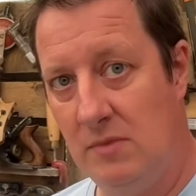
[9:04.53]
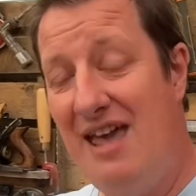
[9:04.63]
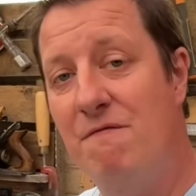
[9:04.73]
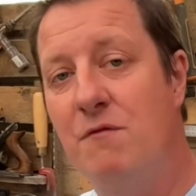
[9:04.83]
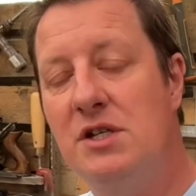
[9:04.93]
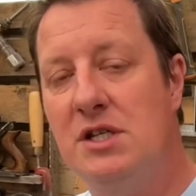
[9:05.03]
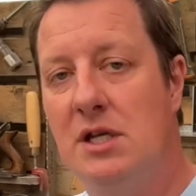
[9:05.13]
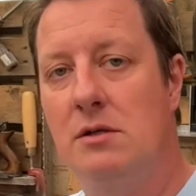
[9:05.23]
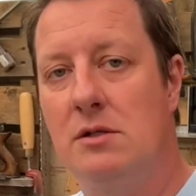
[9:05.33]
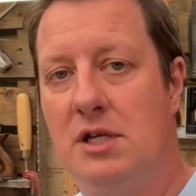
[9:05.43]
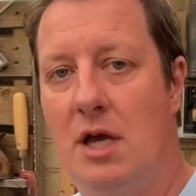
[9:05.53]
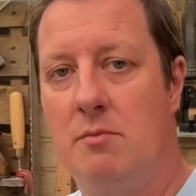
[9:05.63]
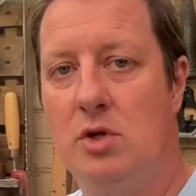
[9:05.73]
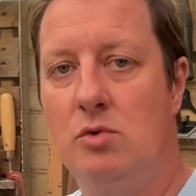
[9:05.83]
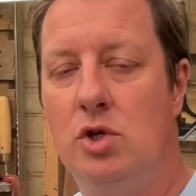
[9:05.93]
Every single time
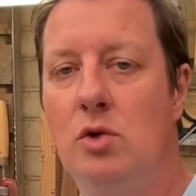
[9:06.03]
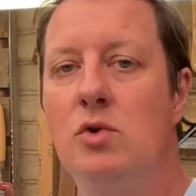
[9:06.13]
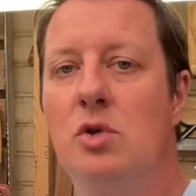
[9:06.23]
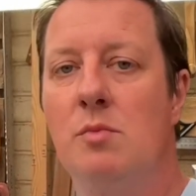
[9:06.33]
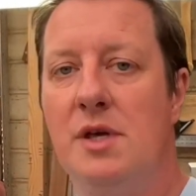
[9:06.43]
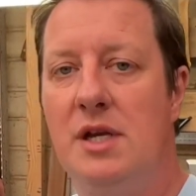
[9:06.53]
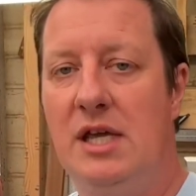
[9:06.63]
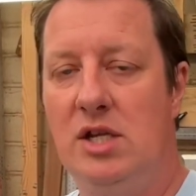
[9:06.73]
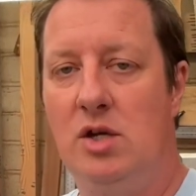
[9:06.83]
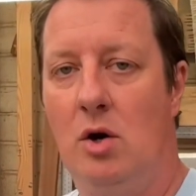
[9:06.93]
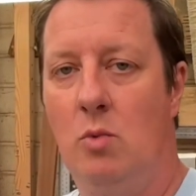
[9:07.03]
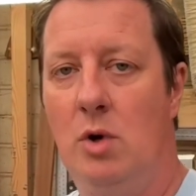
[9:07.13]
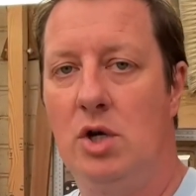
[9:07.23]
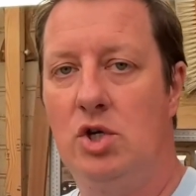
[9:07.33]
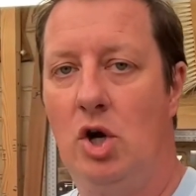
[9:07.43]
you do something in your
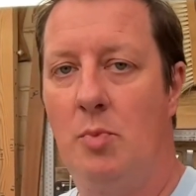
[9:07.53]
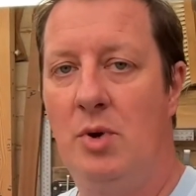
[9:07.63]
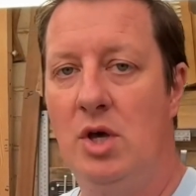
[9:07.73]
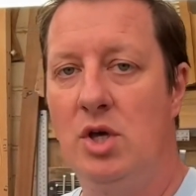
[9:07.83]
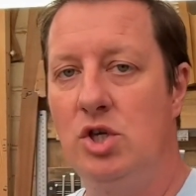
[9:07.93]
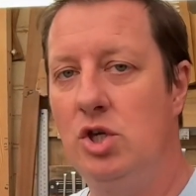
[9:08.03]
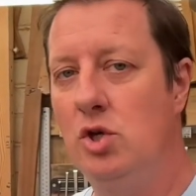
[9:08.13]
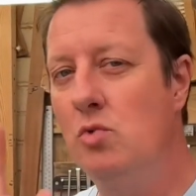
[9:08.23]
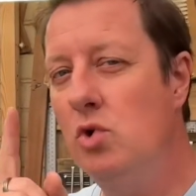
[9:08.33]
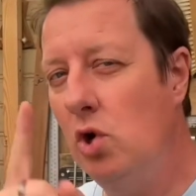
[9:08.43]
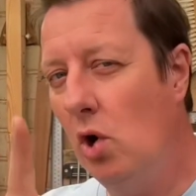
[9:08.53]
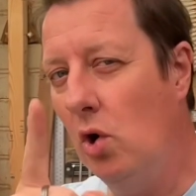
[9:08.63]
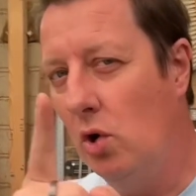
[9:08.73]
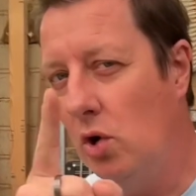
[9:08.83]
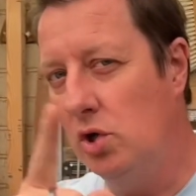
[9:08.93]
workshop, you
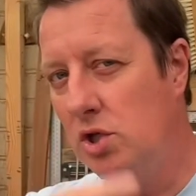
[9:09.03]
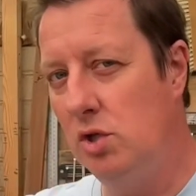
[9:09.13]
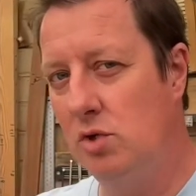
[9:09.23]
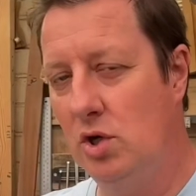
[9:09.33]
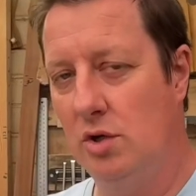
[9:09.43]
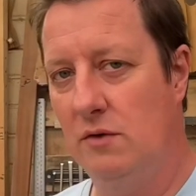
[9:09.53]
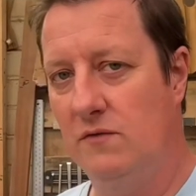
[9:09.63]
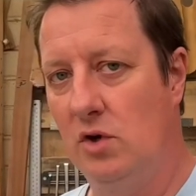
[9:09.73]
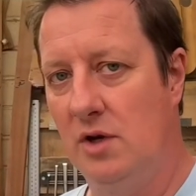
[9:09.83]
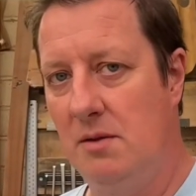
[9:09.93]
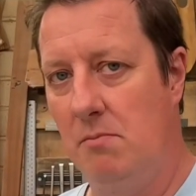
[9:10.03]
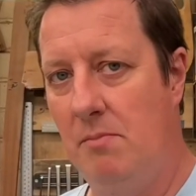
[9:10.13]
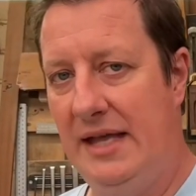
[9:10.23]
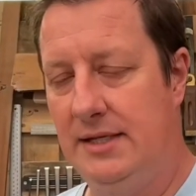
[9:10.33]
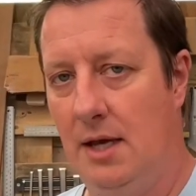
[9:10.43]
know you could have done it
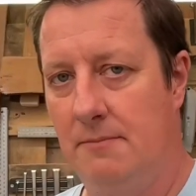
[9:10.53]
better.